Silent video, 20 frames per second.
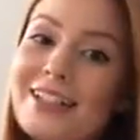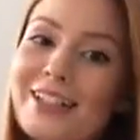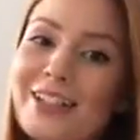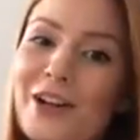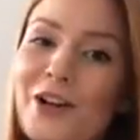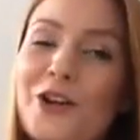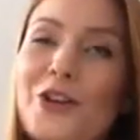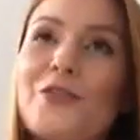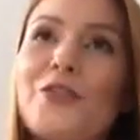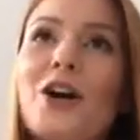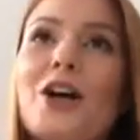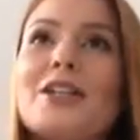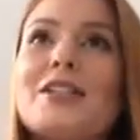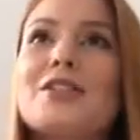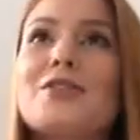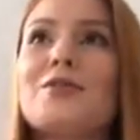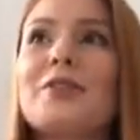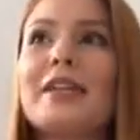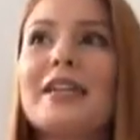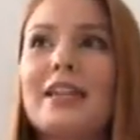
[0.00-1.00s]
You know, you've got
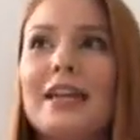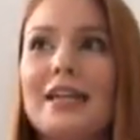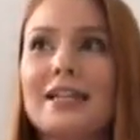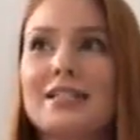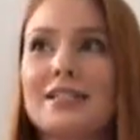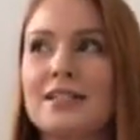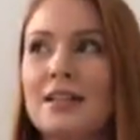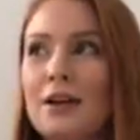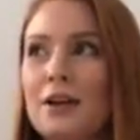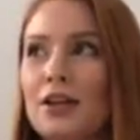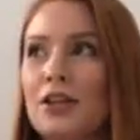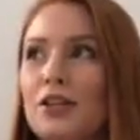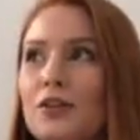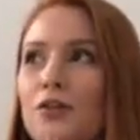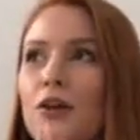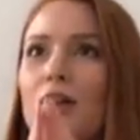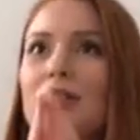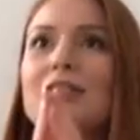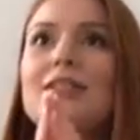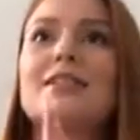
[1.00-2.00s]
to realise,
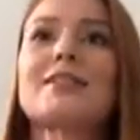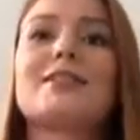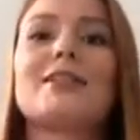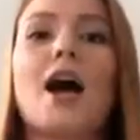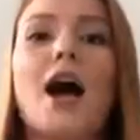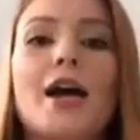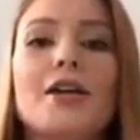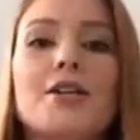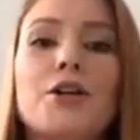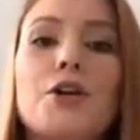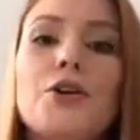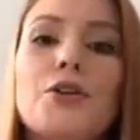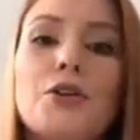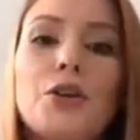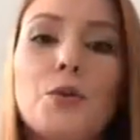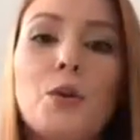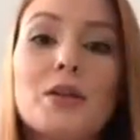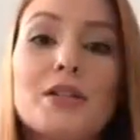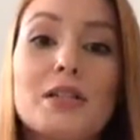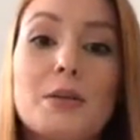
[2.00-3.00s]
you've got to decide who
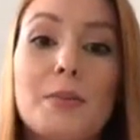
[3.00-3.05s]
you want